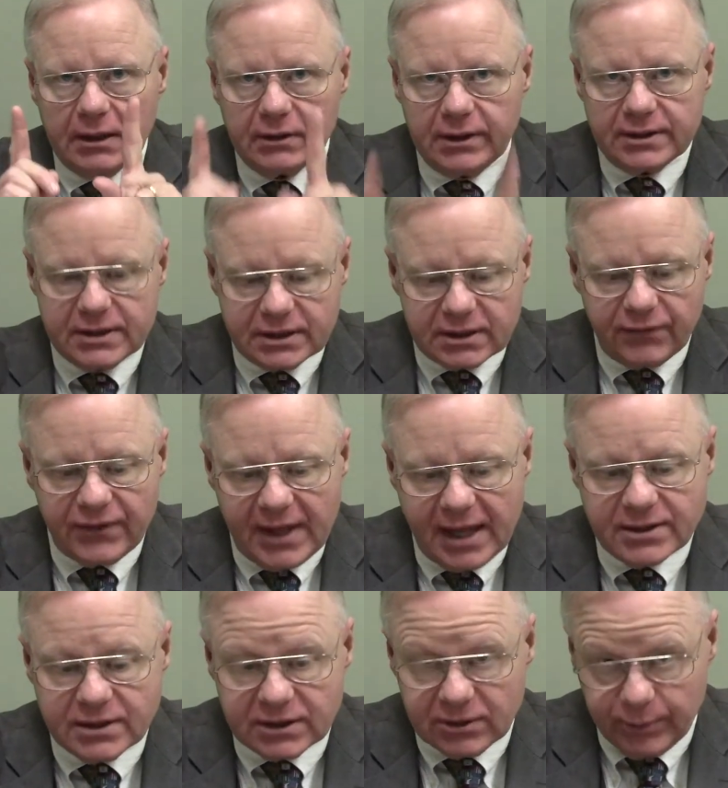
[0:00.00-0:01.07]
This is of the
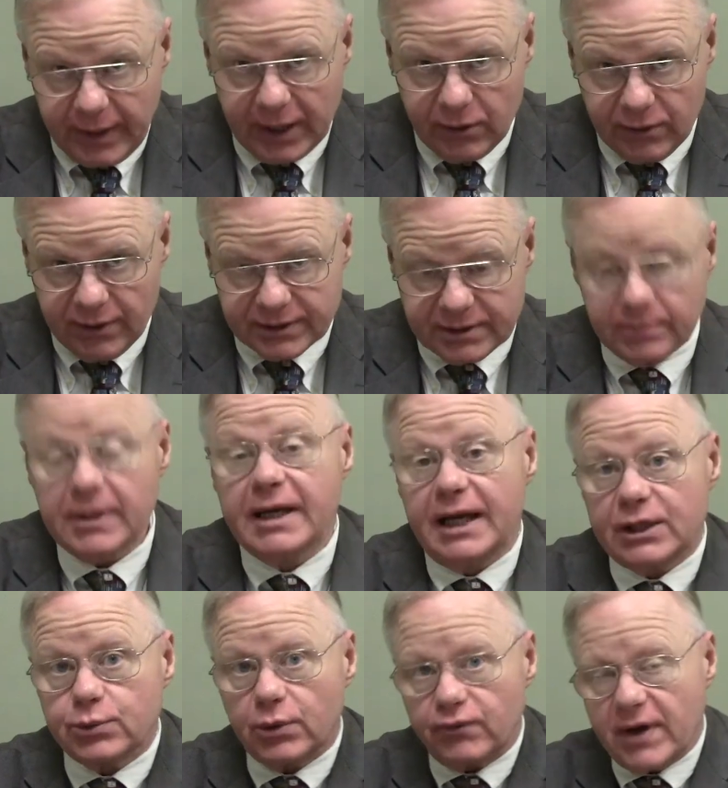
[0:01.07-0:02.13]
essence of modernism.
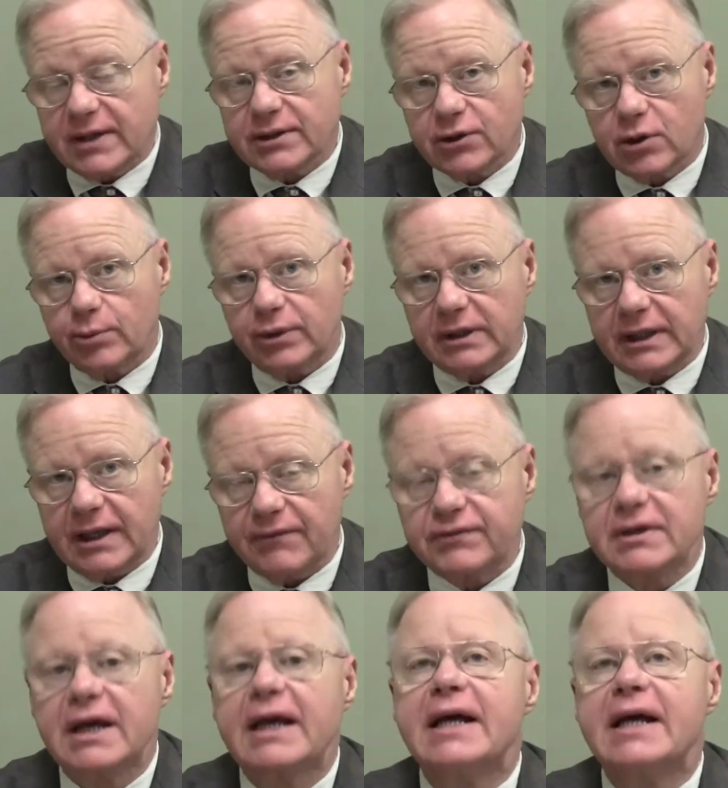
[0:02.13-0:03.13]
It's what Ratzinger believes.